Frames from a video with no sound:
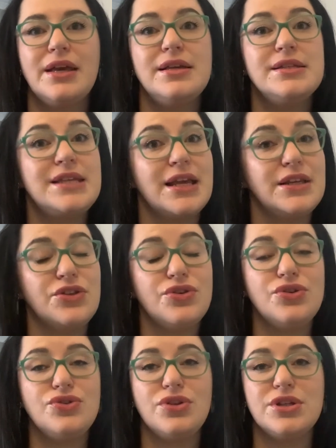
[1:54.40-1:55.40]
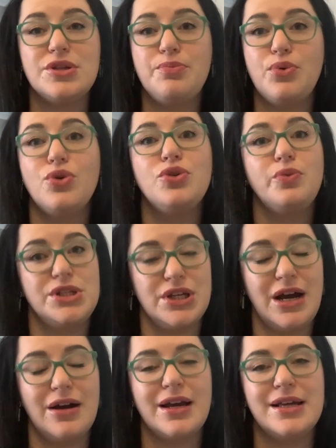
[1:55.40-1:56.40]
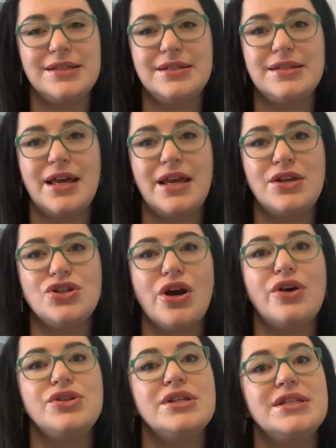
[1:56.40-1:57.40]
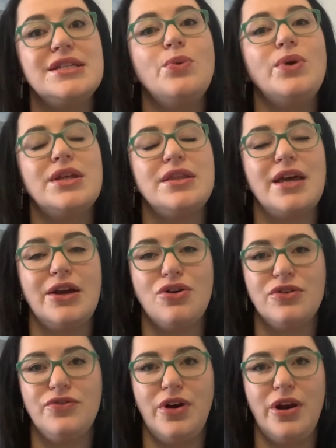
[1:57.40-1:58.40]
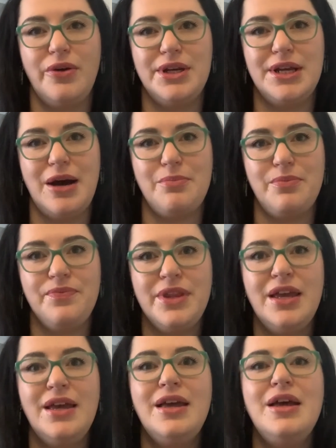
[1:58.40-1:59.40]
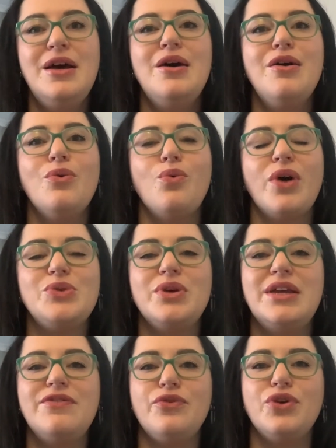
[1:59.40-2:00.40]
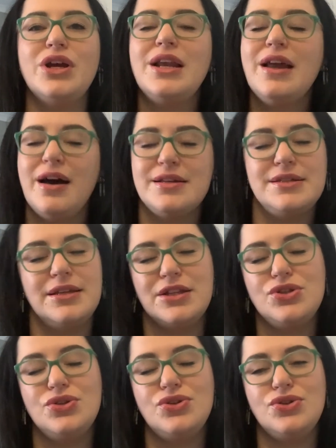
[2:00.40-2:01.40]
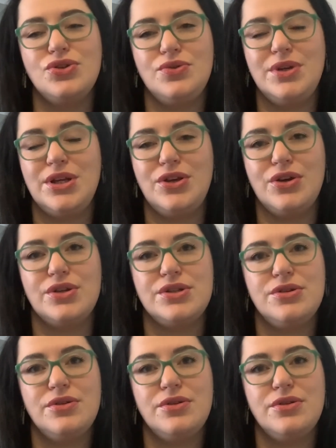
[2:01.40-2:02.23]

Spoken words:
send it through to the support, which in our case is the NGOs, and see whether they can't follow it up. What we've realized in the 2 to 3 years